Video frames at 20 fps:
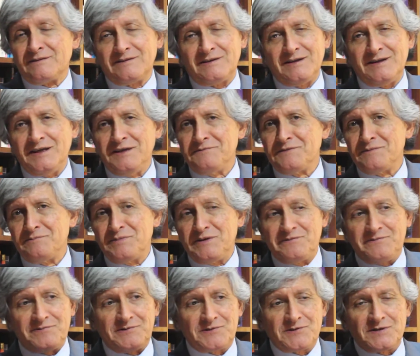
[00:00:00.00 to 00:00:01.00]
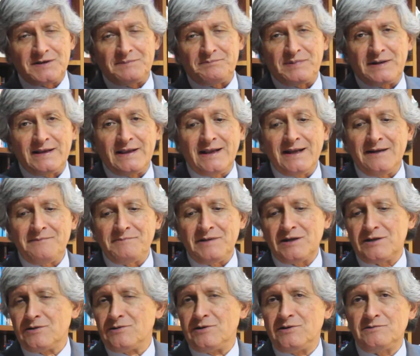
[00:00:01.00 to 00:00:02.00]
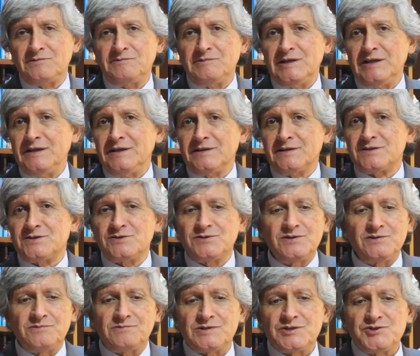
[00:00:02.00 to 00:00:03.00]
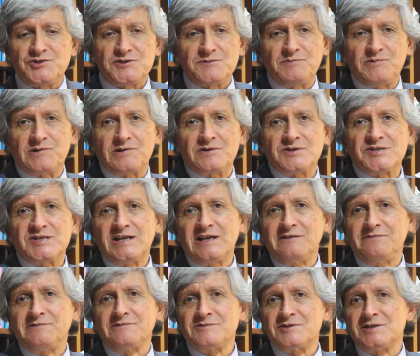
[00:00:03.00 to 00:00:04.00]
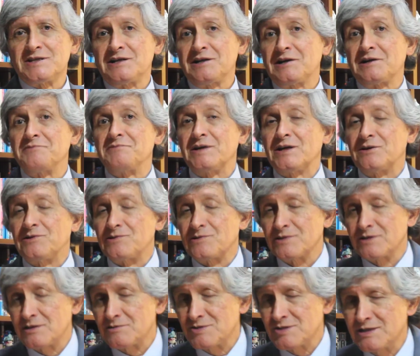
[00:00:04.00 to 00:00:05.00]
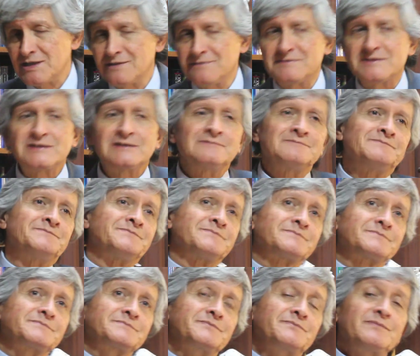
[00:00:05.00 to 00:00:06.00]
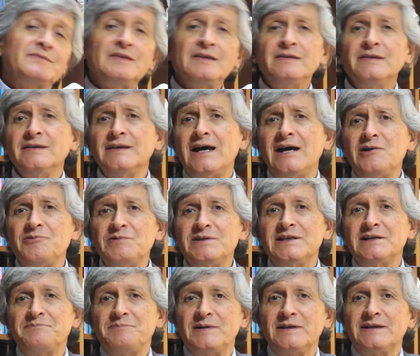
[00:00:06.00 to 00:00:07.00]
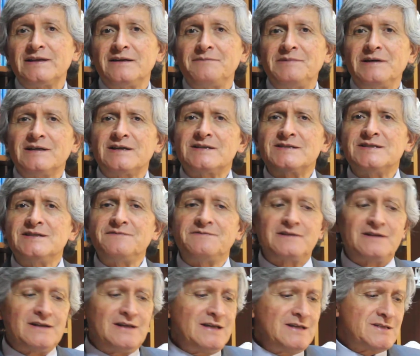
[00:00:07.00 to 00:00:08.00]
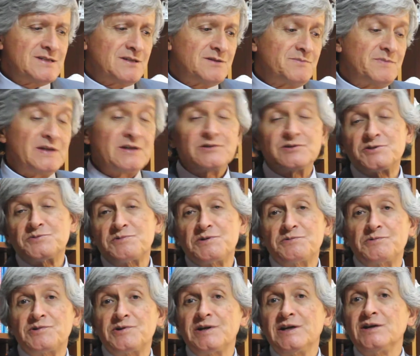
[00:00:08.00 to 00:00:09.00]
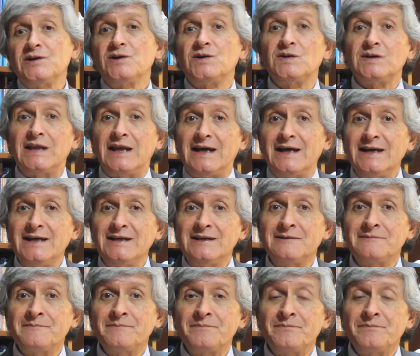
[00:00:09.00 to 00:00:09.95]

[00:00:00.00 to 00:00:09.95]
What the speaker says: even before the pandemic, all we needed to do was just put our cell phones there and record ourselves. Now with the pandemic, it's even easier because we're working online.